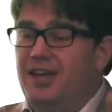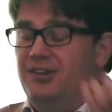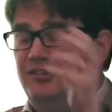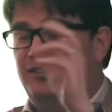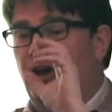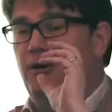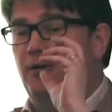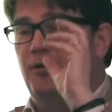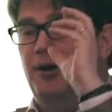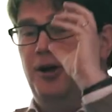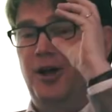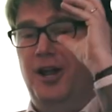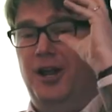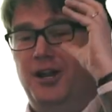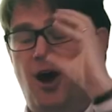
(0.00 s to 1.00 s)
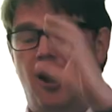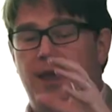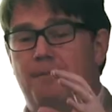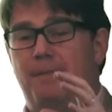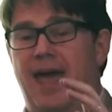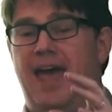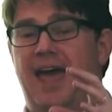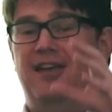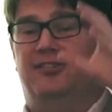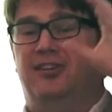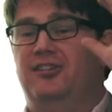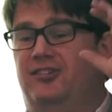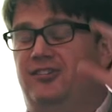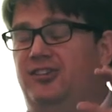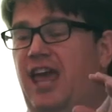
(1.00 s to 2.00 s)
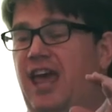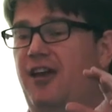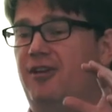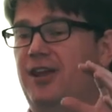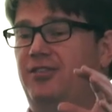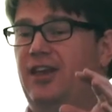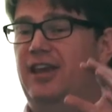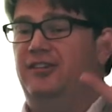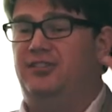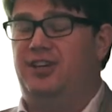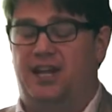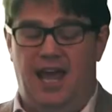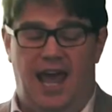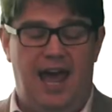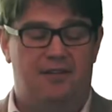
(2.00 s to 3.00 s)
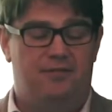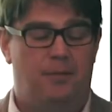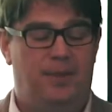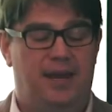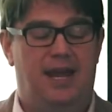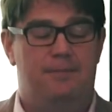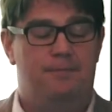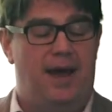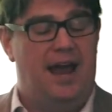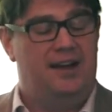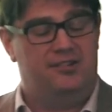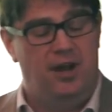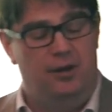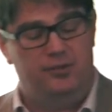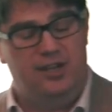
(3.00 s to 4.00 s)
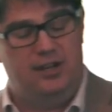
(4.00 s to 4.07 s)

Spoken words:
So nightmares and scary things can have a big impact. And I was